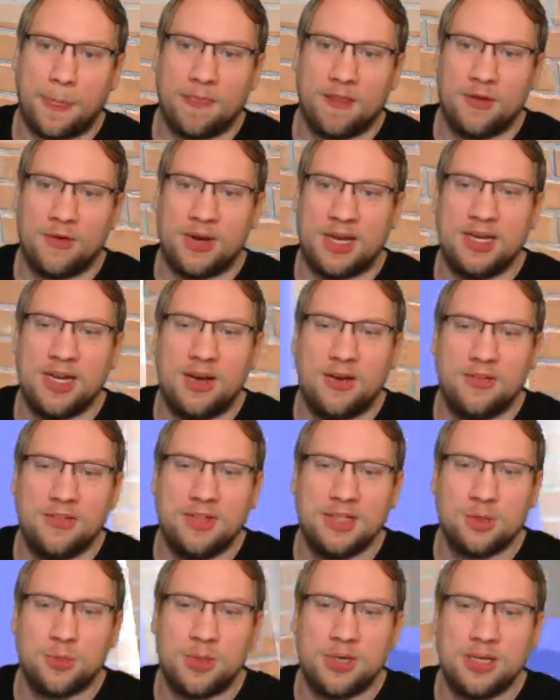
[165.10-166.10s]
Right now,
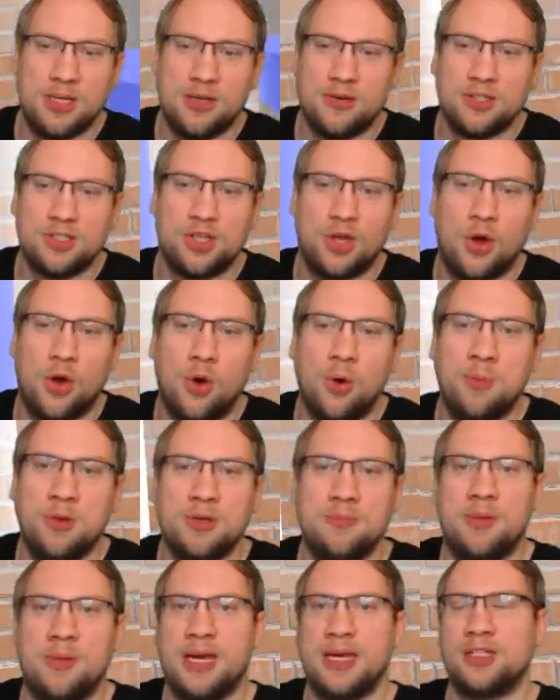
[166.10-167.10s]
this one here is
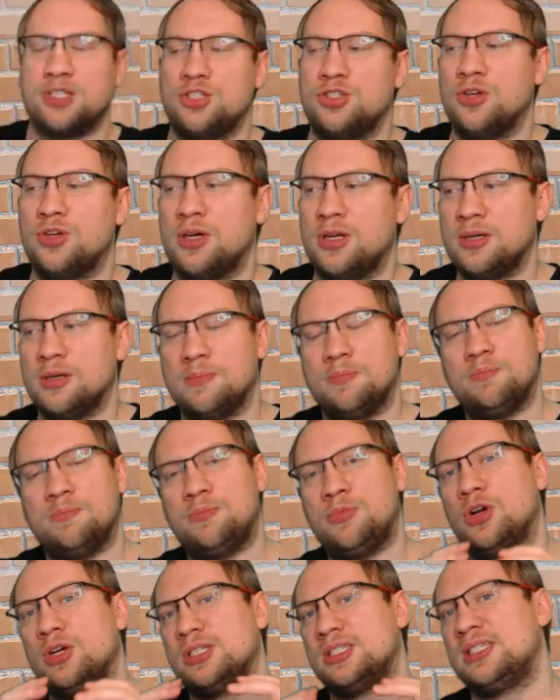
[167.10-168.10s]
open by a certain
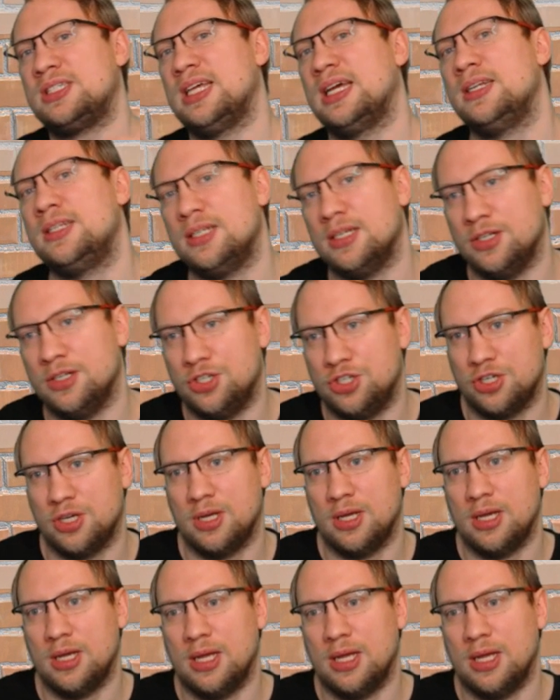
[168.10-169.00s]
percentage.